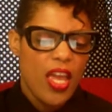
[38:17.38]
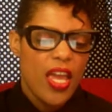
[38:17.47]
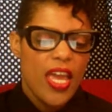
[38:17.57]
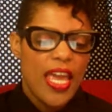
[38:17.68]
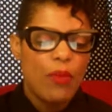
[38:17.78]

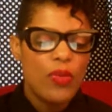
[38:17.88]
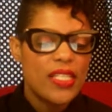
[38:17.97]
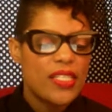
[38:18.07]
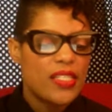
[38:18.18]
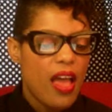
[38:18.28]
It was
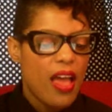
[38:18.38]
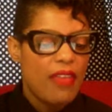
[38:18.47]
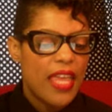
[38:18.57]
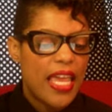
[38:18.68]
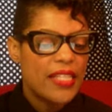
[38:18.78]
inside
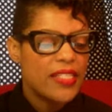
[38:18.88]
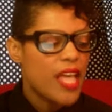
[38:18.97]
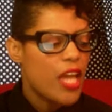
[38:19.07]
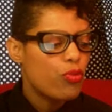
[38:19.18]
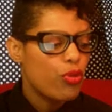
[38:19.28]
the
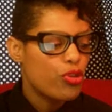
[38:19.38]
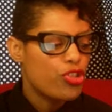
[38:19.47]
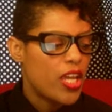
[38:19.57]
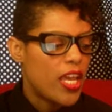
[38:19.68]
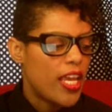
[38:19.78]
Inside
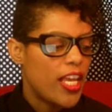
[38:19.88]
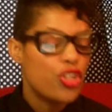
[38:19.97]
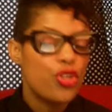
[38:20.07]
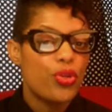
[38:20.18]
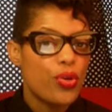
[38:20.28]
Crochet,
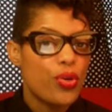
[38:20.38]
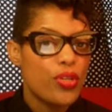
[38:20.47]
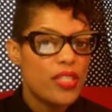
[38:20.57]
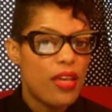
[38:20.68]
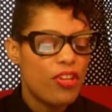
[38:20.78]
issue
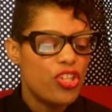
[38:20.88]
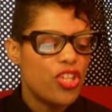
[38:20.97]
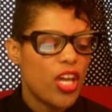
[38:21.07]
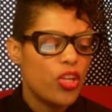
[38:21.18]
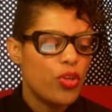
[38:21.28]
37,
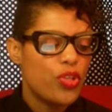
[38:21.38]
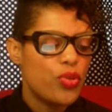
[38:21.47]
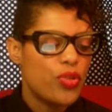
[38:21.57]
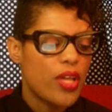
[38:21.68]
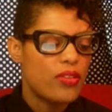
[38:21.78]
January
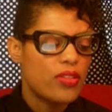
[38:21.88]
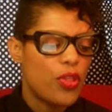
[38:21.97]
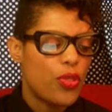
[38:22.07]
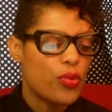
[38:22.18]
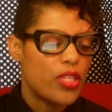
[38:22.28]

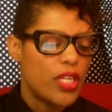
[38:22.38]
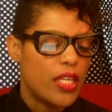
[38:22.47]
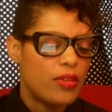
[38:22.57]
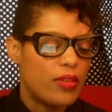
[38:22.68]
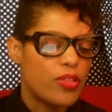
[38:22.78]

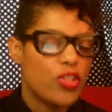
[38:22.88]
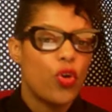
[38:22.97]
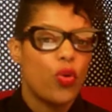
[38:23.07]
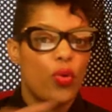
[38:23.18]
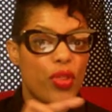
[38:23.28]
2013.
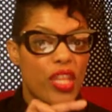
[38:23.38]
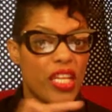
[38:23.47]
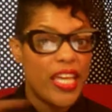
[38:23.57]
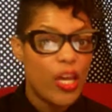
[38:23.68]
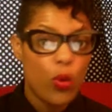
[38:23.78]
So the
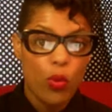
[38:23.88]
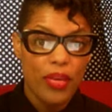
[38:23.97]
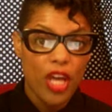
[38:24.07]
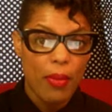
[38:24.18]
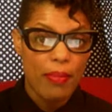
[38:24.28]
link will be
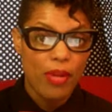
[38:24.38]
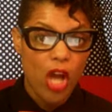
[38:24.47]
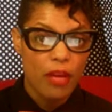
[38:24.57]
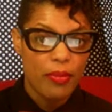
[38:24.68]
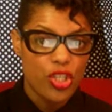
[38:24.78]
on my
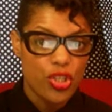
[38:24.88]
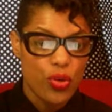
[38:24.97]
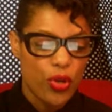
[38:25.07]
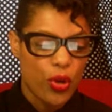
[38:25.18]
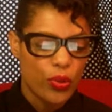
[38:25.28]
blog and my show
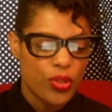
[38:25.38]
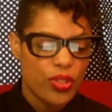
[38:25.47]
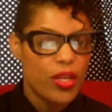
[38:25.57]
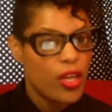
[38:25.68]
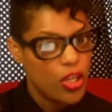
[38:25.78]
notes.
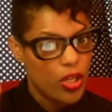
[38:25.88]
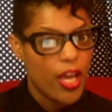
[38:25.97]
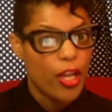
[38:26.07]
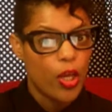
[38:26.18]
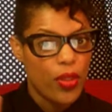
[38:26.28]
You
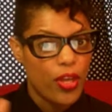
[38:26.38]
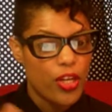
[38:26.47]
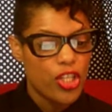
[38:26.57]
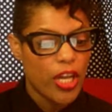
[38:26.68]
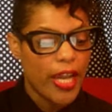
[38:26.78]
got to go there to
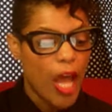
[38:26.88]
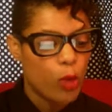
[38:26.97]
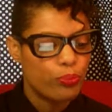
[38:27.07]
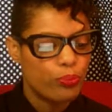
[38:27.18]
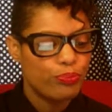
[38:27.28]
check it out.